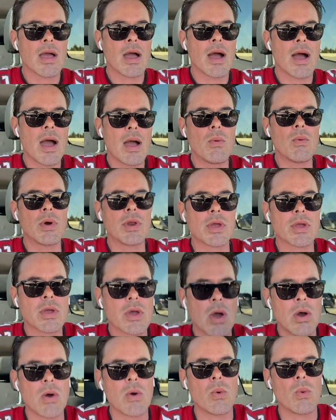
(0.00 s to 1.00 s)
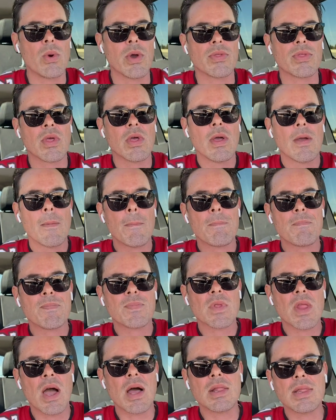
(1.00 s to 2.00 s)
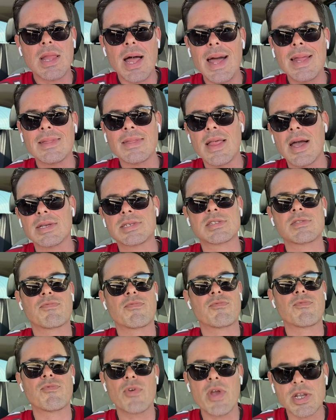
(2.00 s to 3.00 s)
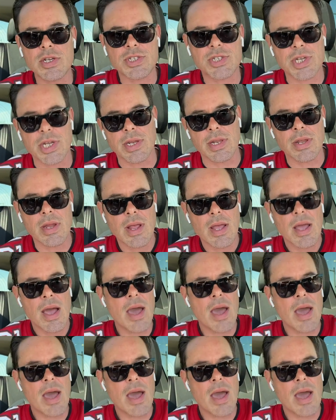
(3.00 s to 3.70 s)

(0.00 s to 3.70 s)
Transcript: I wanna go with a lot less friction.